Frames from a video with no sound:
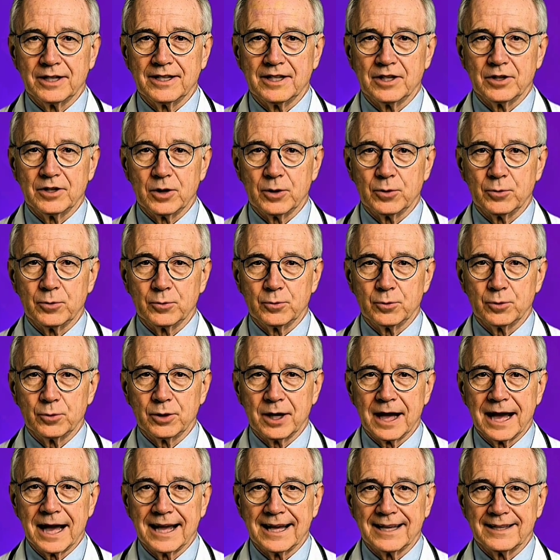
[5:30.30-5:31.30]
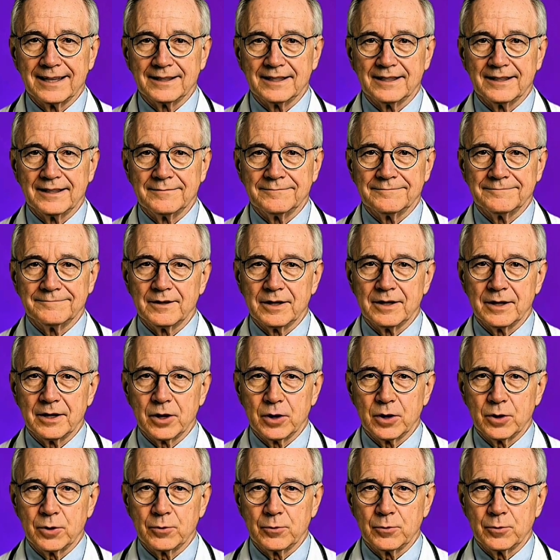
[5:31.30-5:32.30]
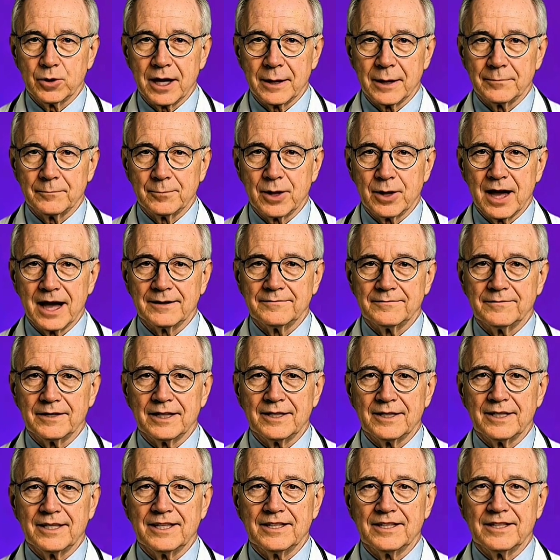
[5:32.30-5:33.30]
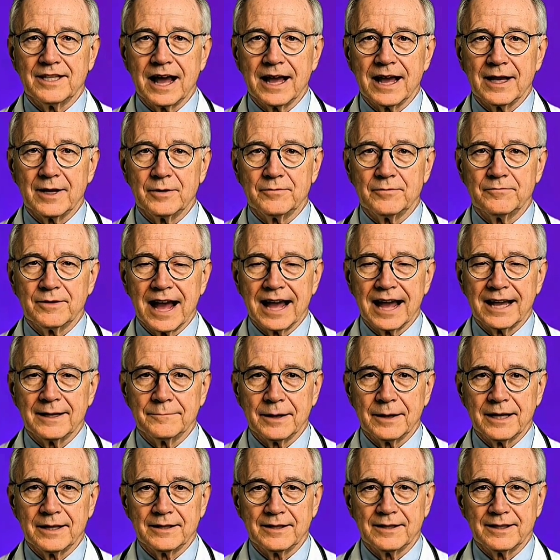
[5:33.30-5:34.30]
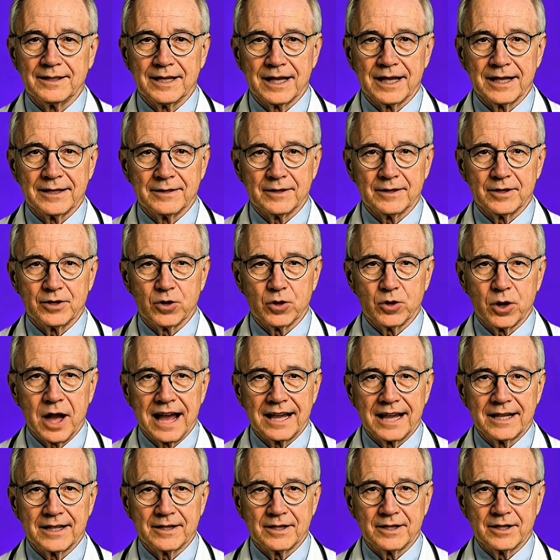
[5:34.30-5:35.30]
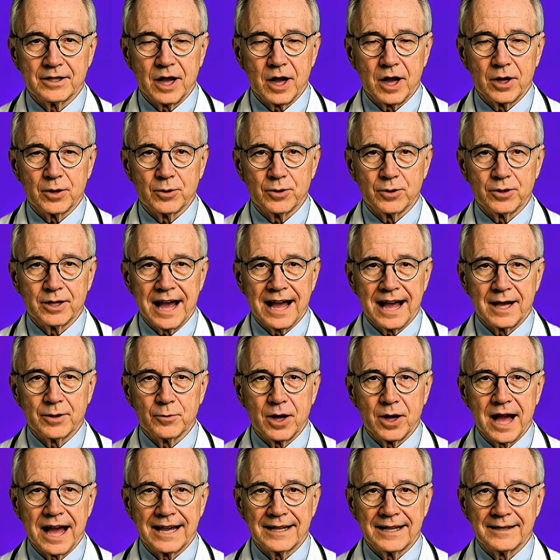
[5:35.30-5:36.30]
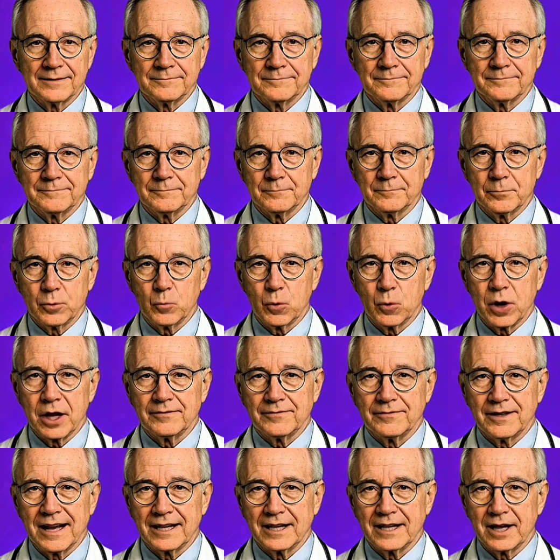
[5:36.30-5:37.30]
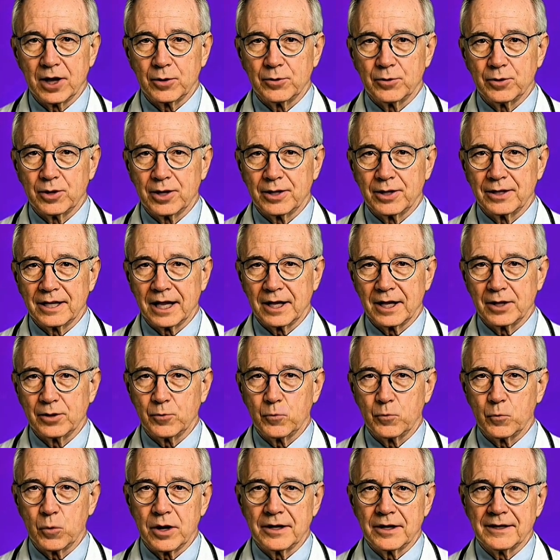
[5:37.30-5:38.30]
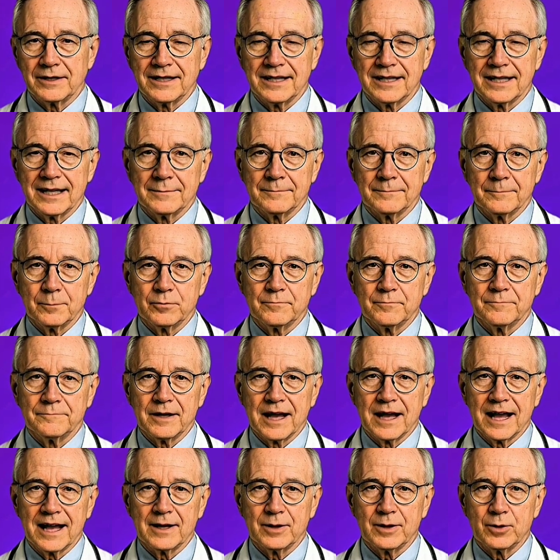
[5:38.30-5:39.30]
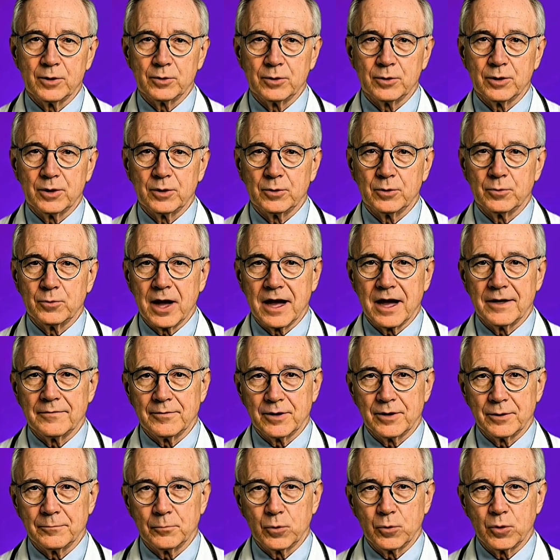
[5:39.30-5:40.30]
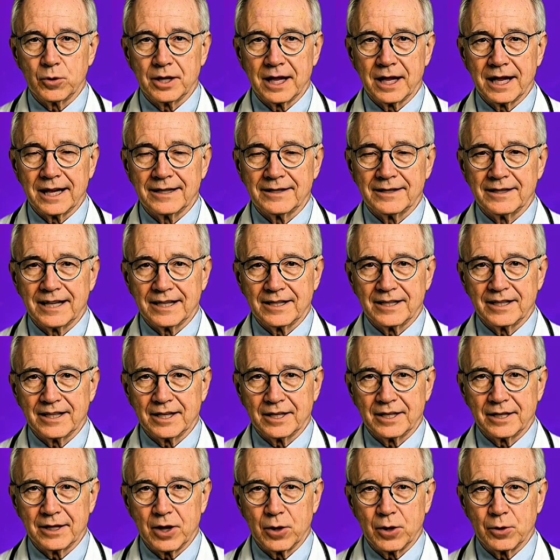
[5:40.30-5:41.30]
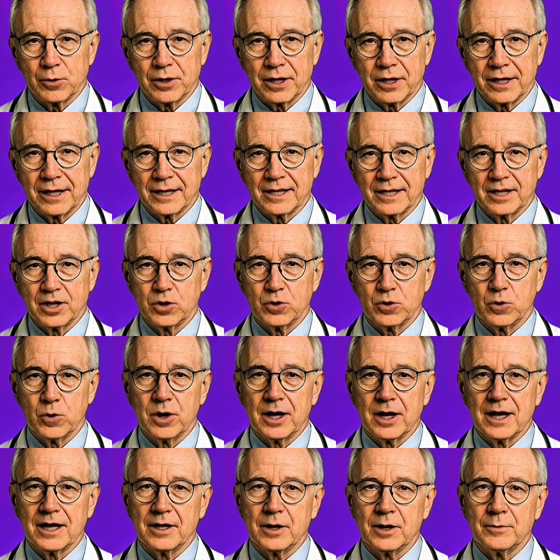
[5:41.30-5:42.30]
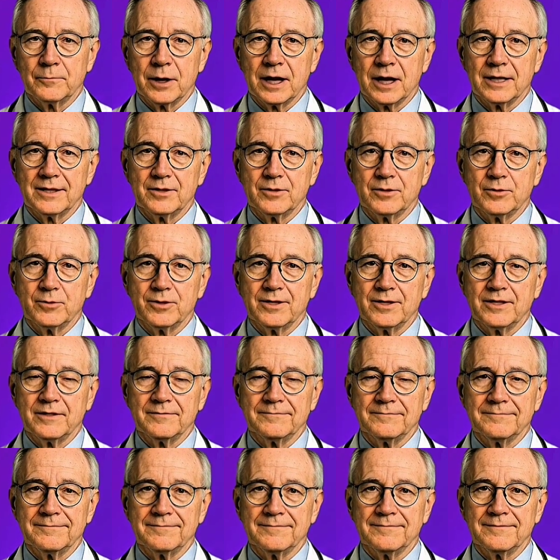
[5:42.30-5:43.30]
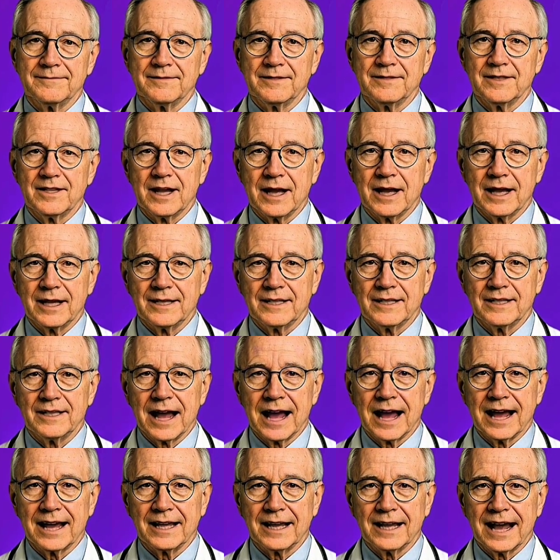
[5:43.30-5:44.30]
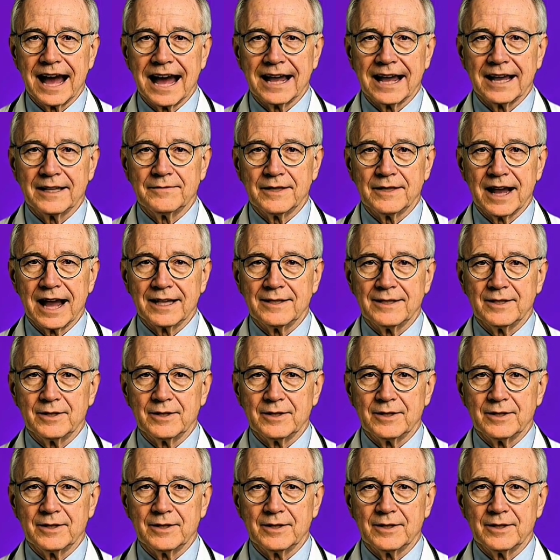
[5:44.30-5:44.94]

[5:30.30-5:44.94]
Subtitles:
but for seniors, even an afternoon cup of coffee can wreck your nighttime recovery. Here's why. Caffeine blocks adenosine, the brain chemical that builds up during the day and tells your body when it's time to sleep.